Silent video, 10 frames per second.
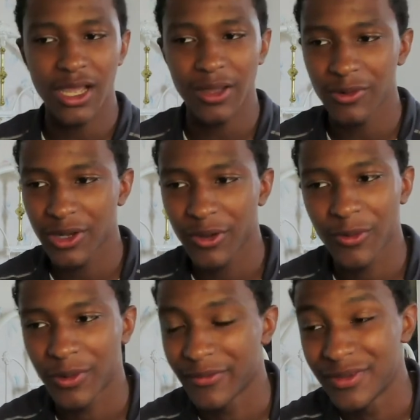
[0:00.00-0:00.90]
I don't
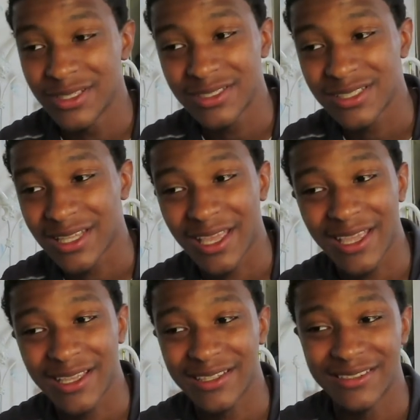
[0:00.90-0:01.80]
know if he's
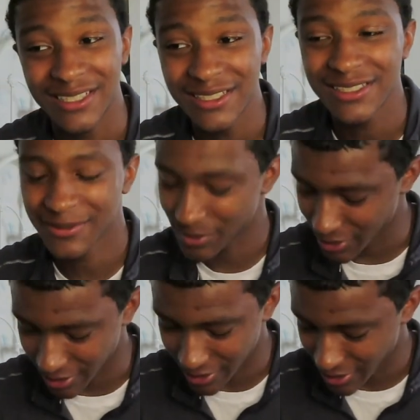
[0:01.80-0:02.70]
like decent,
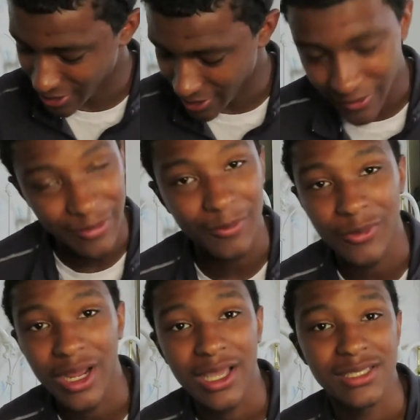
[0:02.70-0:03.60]
but from
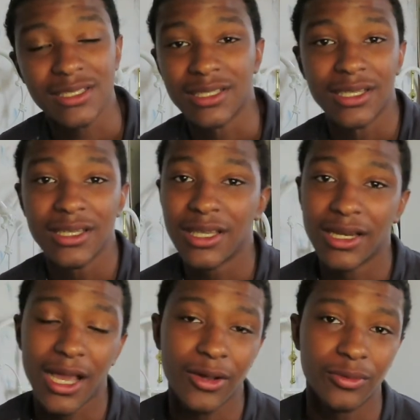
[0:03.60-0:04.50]
what I see, he
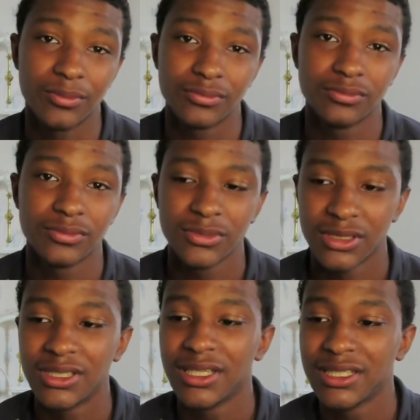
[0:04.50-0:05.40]
cannot hoop.
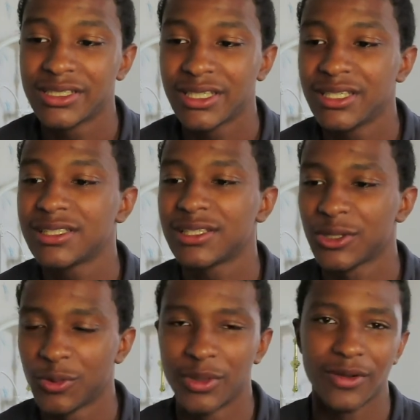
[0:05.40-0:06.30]
DDG, he's a
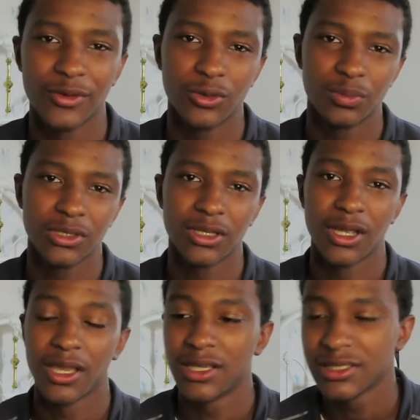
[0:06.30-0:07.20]
little bit of a hooper.
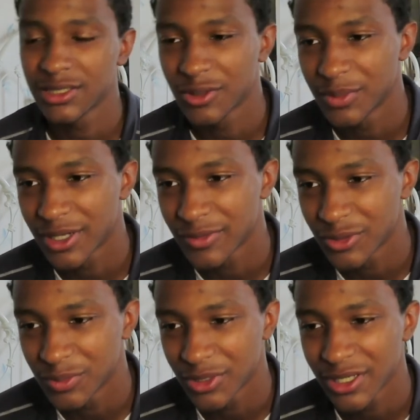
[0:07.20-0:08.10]
He's a little bit of a
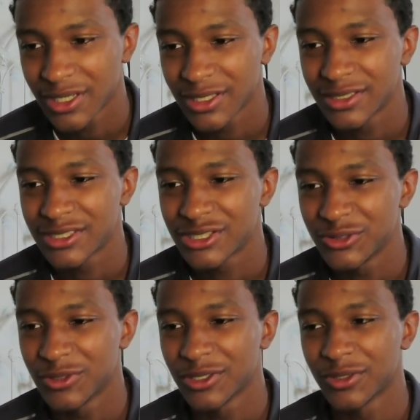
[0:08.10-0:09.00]
hooper. He could
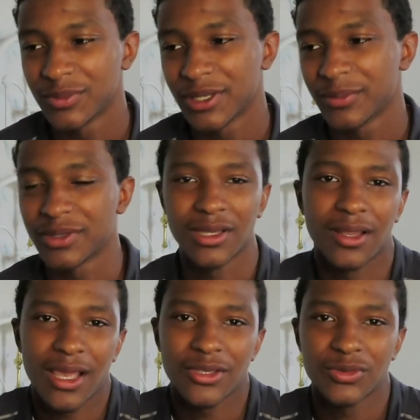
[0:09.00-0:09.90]
shoot a little bit,
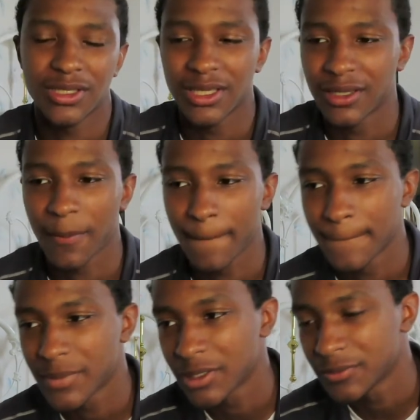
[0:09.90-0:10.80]
but that's really it.
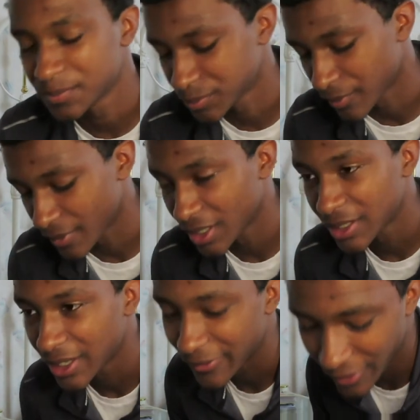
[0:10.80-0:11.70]
But
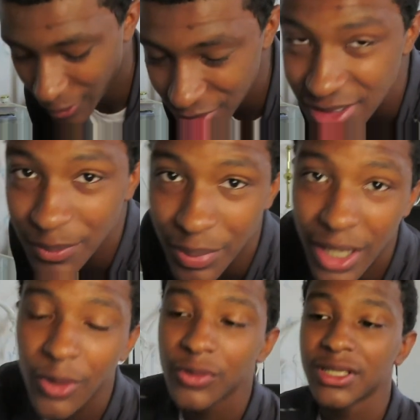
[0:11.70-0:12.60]
if I was to
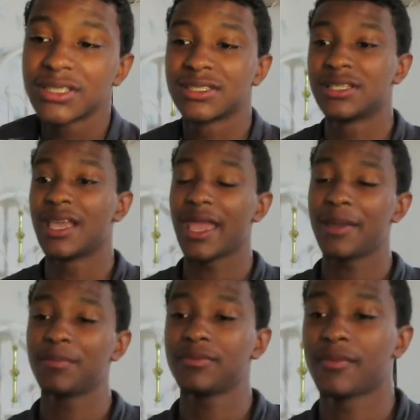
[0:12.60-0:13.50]
bet on this
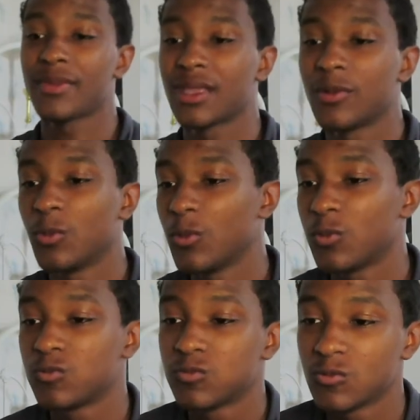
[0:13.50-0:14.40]
game,
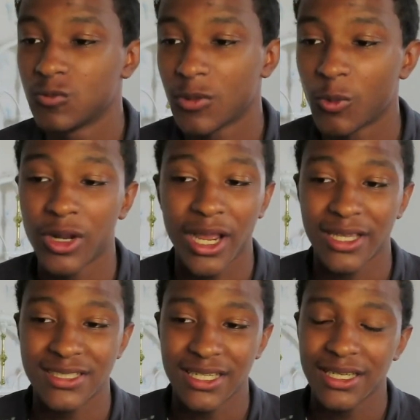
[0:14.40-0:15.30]
would I
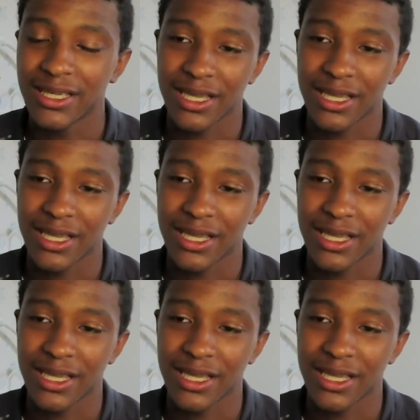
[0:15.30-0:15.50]
attend it?